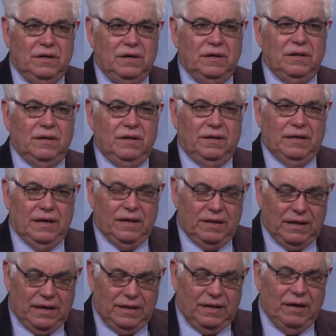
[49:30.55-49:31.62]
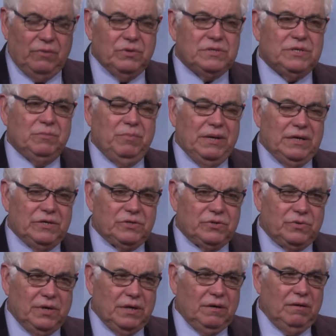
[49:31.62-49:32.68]
Uh, that that that was the biggest
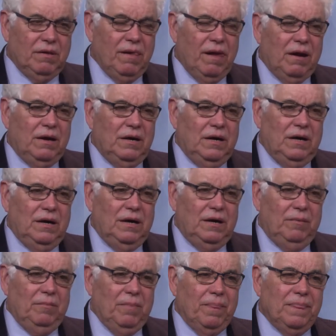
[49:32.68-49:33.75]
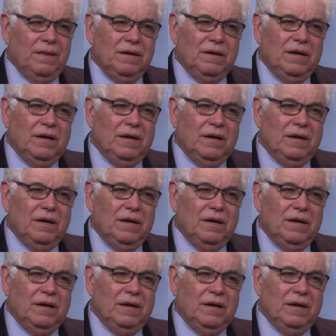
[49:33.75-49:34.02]
struggle. Um,